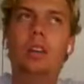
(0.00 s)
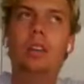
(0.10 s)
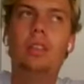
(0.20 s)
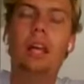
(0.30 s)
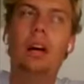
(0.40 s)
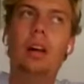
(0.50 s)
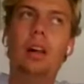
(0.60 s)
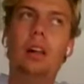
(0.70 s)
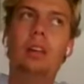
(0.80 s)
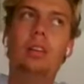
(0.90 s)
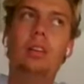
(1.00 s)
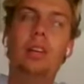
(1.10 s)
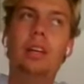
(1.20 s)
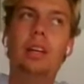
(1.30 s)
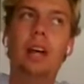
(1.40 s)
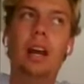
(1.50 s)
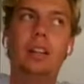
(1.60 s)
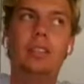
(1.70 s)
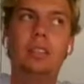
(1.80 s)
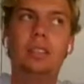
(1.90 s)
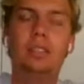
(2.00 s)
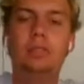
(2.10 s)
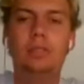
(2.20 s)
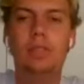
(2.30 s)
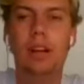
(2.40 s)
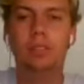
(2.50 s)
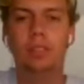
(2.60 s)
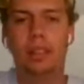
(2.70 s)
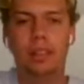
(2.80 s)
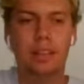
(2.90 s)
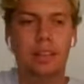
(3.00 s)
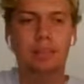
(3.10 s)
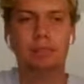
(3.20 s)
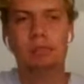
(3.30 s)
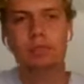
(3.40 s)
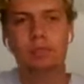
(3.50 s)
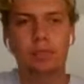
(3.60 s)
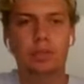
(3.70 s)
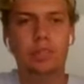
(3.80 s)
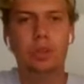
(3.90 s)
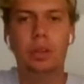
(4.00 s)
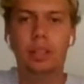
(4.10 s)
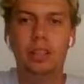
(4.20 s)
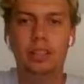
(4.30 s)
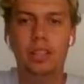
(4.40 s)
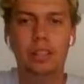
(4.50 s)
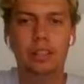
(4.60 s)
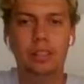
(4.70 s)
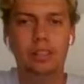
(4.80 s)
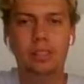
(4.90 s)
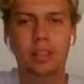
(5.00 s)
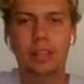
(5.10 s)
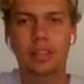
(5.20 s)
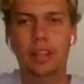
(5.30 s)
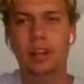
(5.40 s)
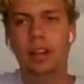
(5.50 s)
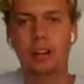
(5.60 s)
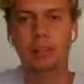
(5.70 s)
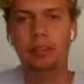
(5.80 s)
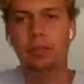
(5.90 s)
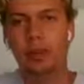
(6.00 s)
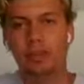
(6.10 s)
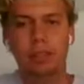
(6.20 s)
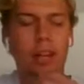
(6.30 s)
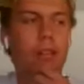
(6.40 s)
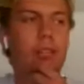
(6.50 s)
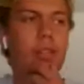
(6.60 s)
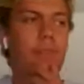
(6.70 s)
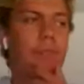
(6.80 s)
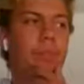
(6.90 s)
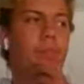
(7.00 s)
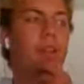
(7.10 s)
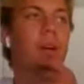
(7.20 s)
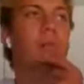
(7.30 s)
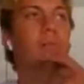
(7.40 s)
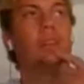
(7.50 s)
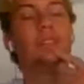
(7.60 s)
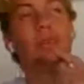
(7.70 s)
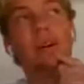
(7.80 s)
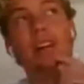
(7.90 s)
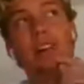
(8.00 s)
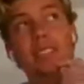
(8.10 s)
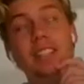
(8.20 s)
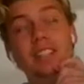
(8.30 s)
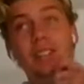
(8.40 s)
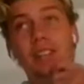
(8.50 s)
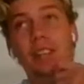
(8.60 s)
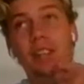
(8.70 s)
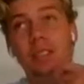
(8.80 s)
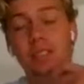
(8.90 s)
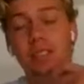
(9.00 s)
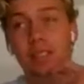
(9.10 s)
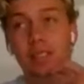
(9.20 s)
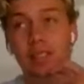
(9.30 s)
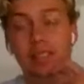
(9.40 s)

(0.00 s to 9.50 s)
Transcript: they'll actually, I feel like they join us here, and so they don't have to rewatch the live stream. But whereas Instagram, let's say I do